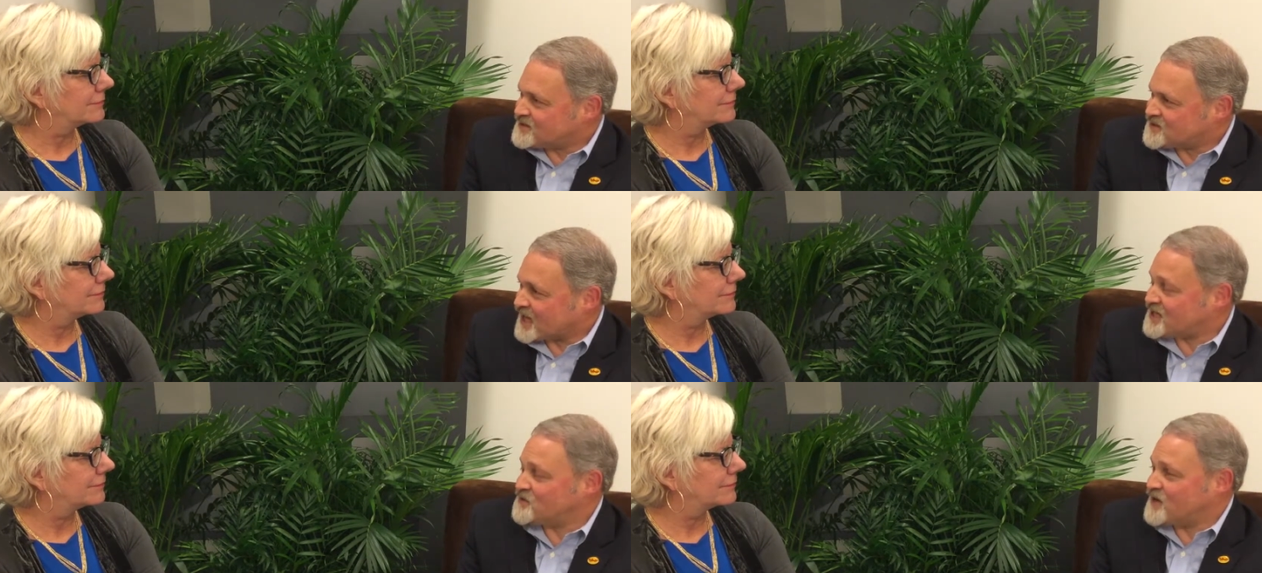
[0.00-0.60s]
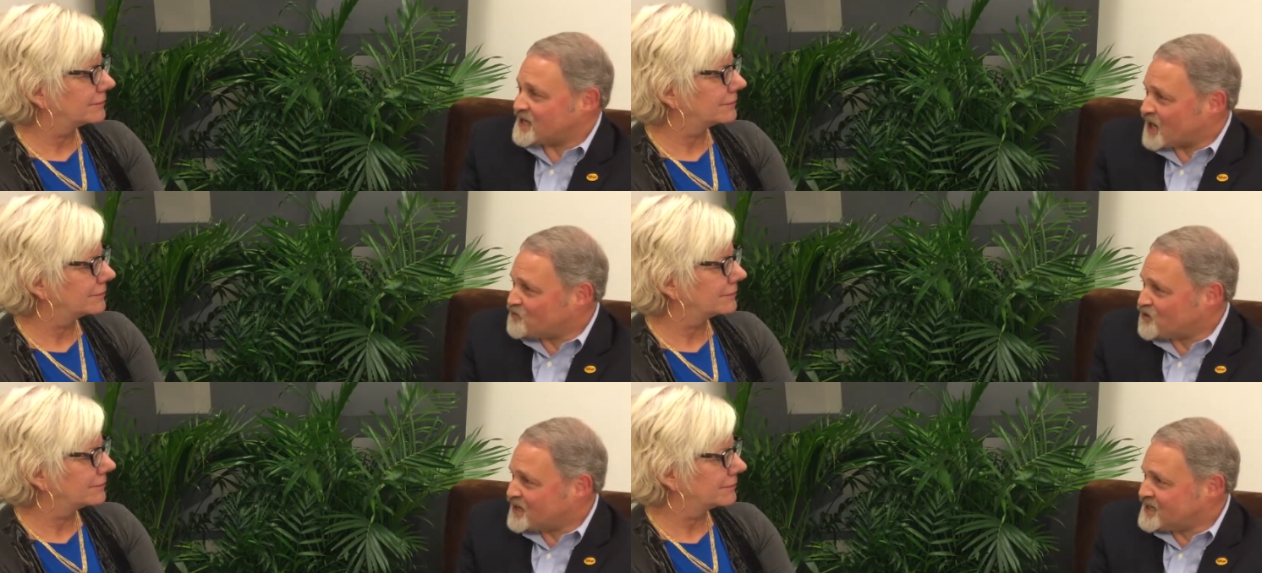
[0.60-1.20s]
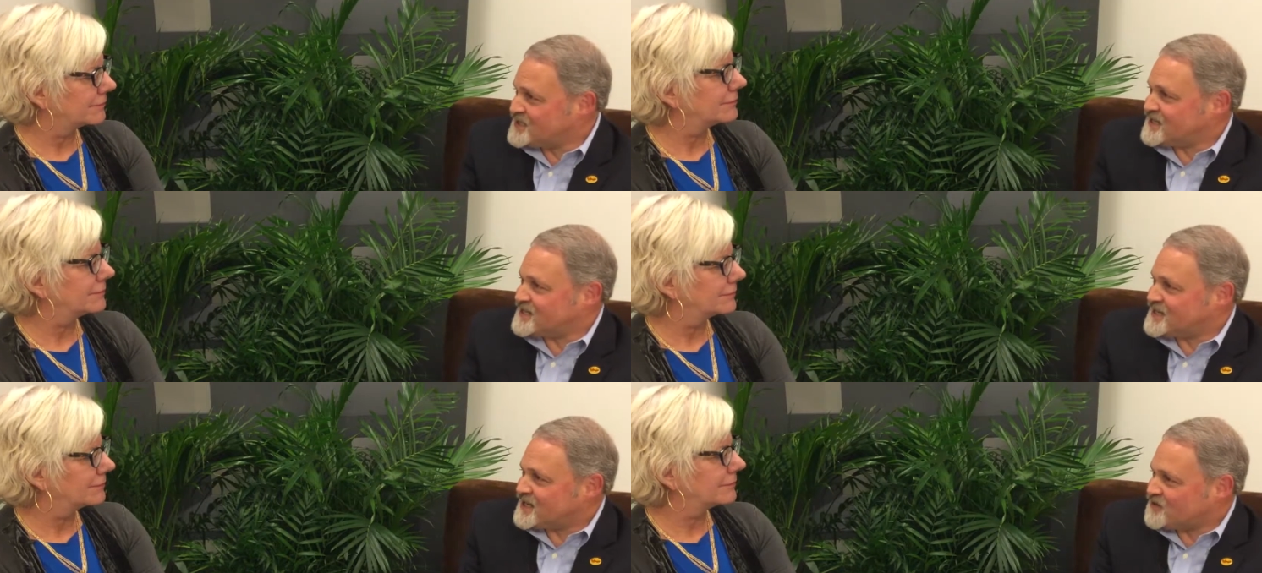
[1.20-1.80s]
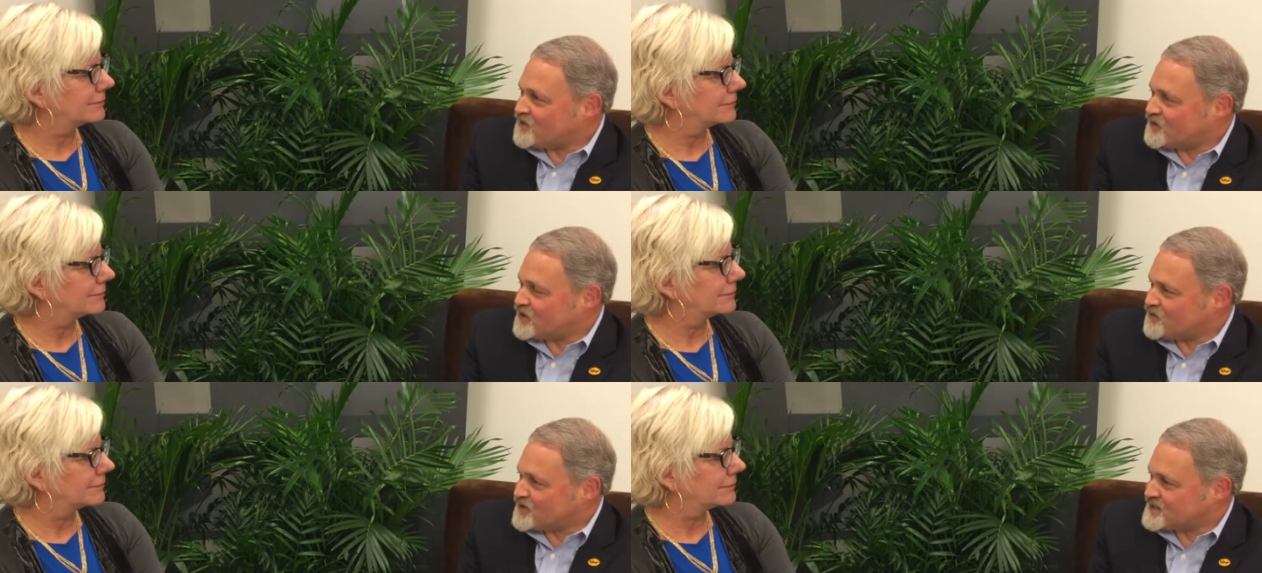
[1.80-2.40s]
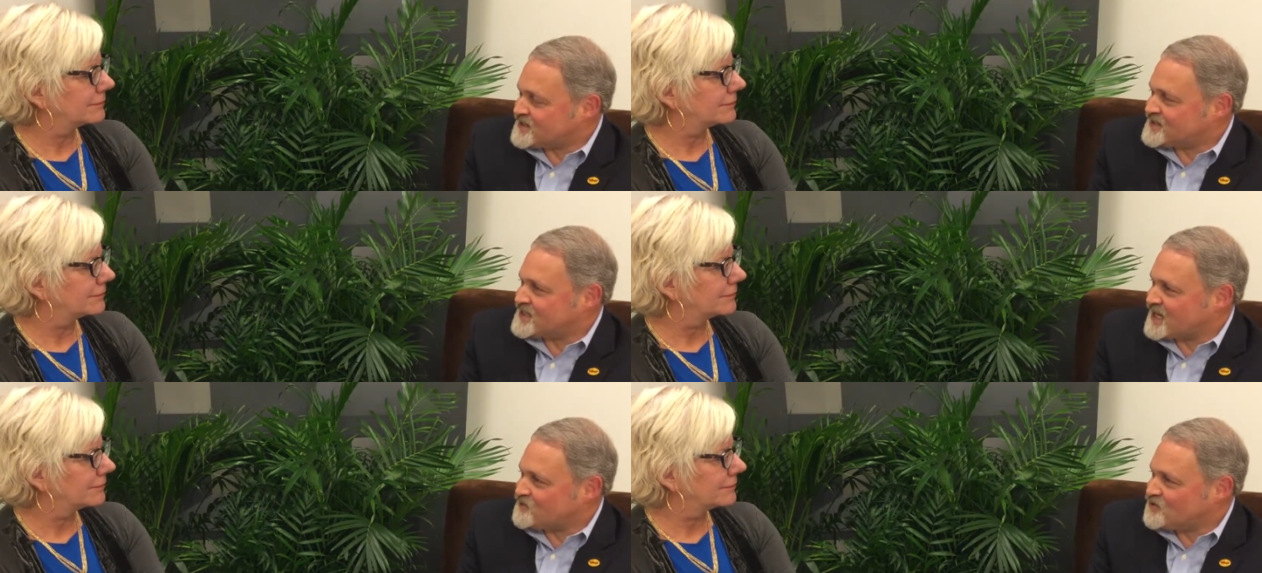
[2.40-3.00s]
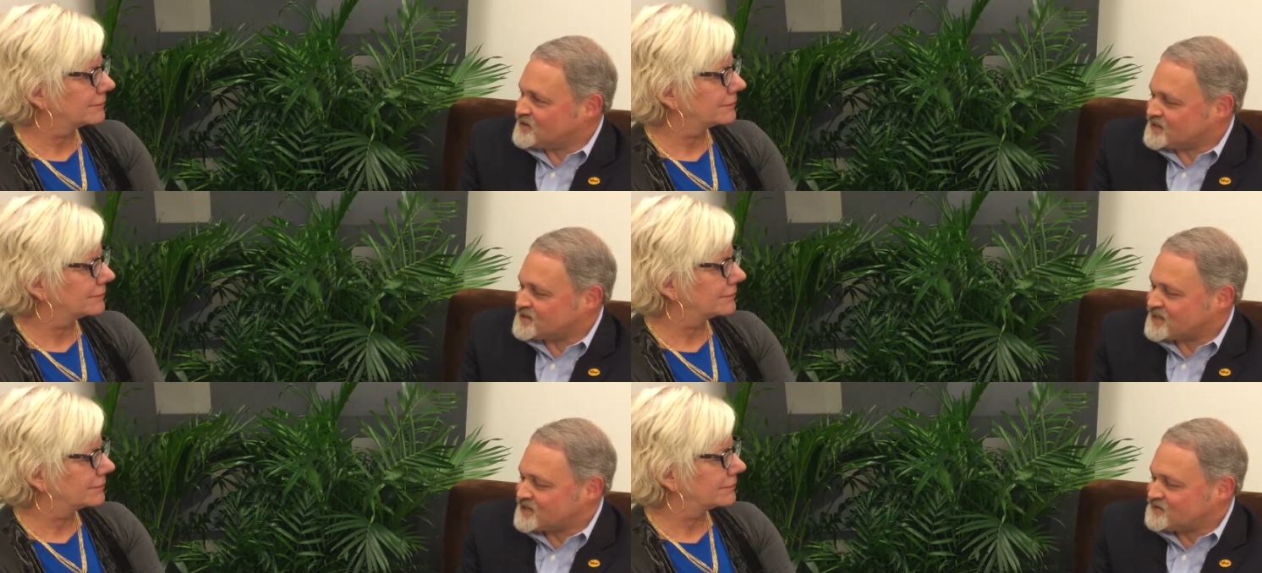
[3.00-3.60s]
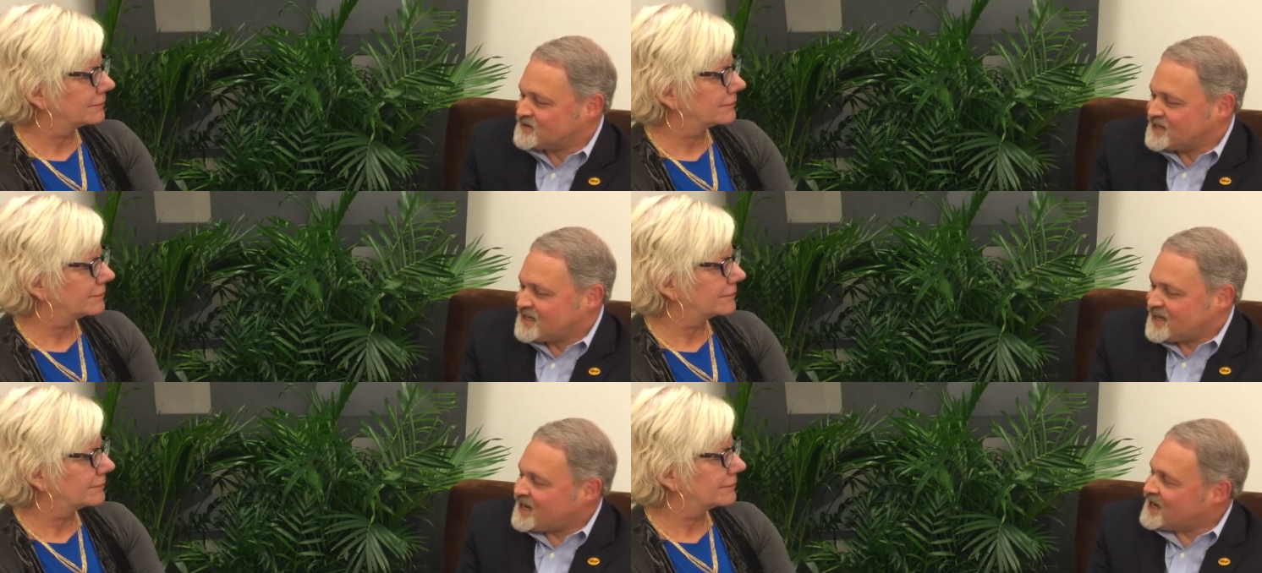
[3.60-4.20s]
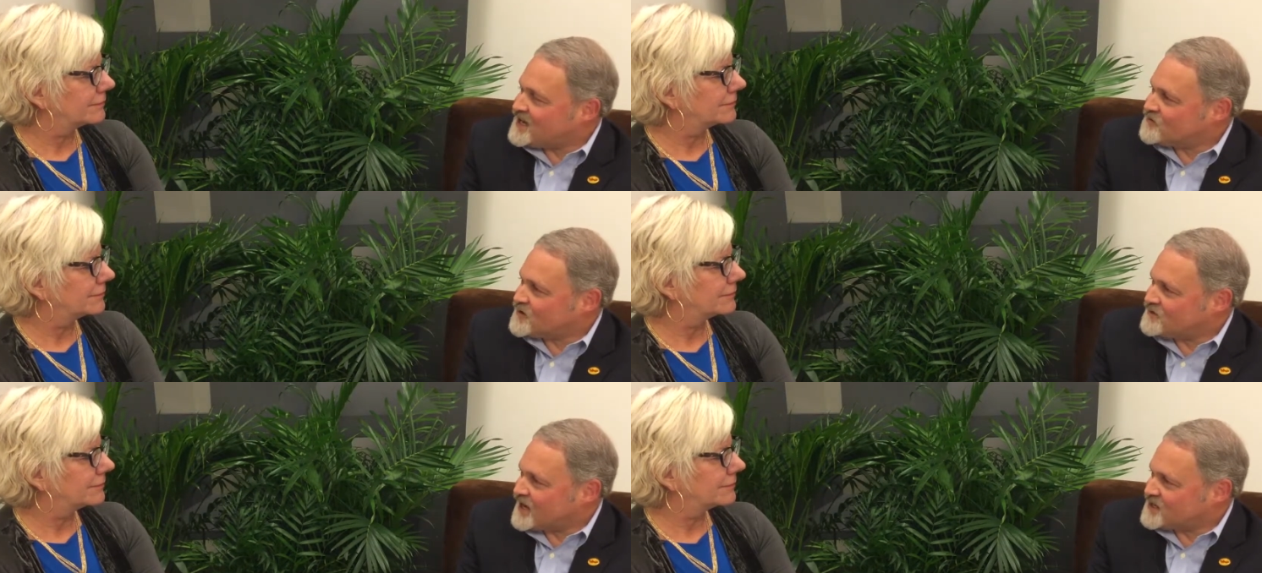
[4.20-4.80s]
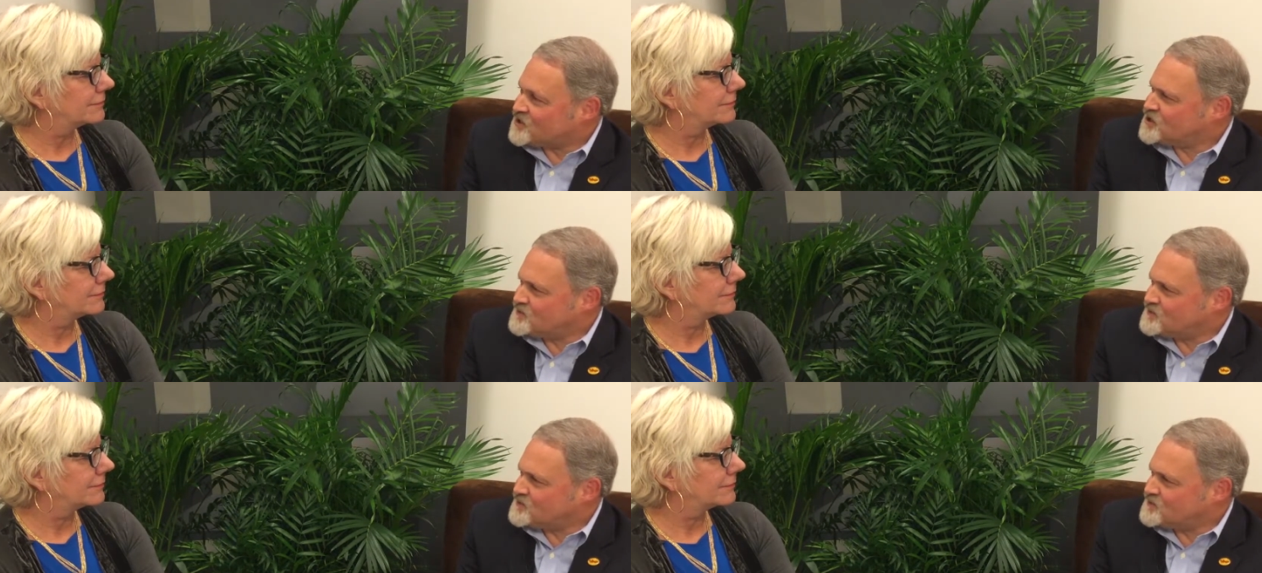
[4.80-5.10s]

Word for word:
Speaker 1: excited about our brand and what we bring to the table. And so uh, we've had a